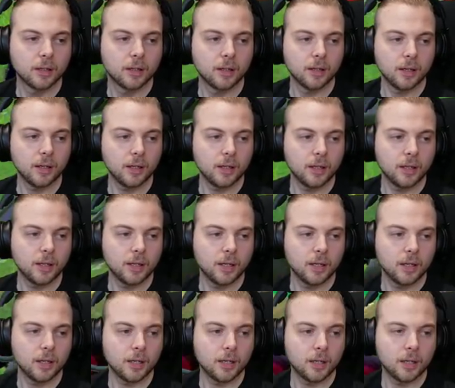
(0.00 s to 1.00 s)

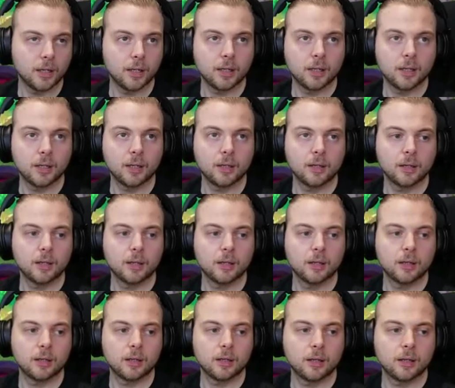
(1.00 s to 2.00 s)

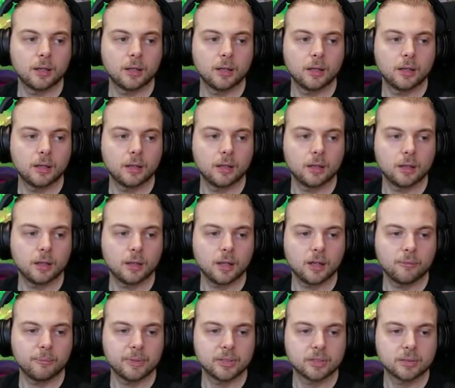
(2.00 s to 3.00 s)
Uh,
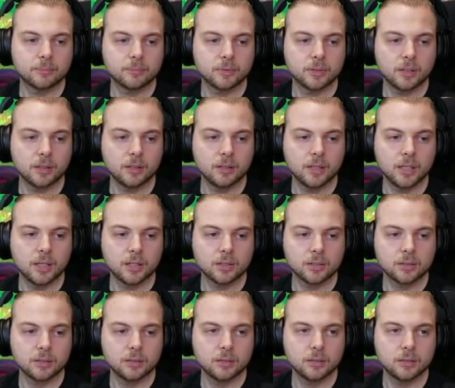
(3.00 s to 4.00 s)
I've missed some
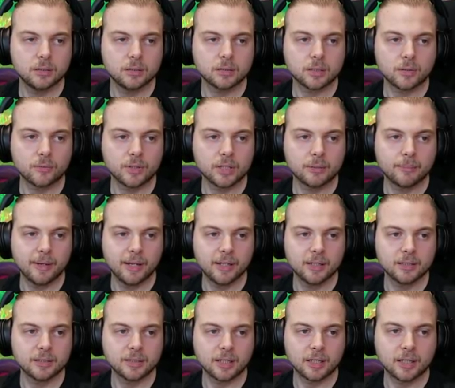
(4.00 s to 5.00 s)
donations. I'll read them out
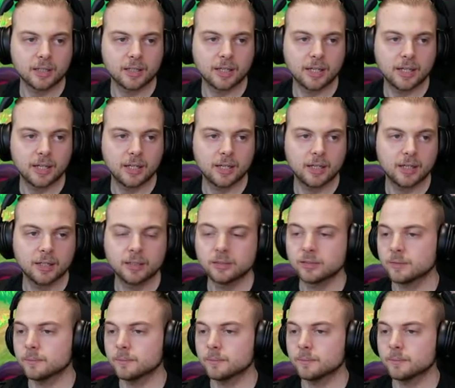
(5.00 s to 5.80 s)
in a second, guys.